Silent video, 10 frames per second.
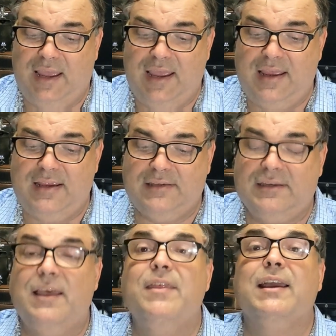
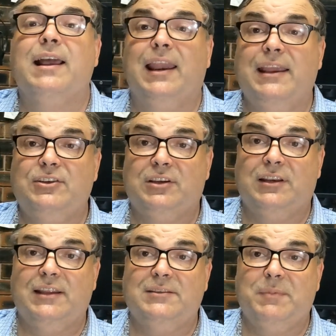Here's the
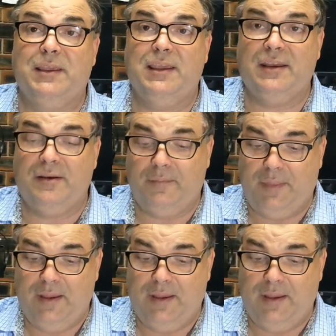collection. Let's begin.